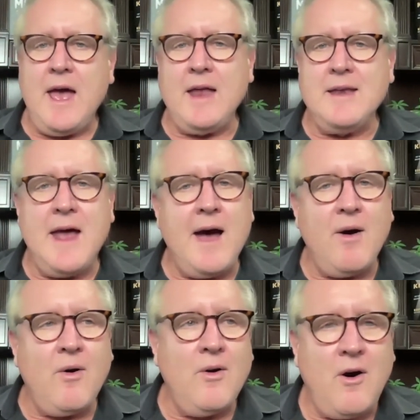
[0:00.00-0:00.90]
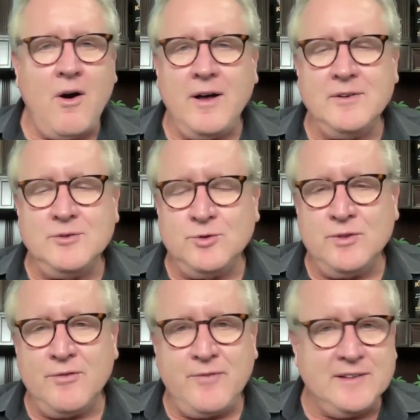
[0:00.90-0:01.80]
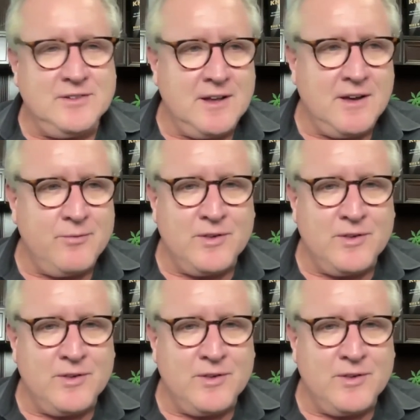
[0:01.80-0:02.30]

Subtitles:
And now on to the fun stuff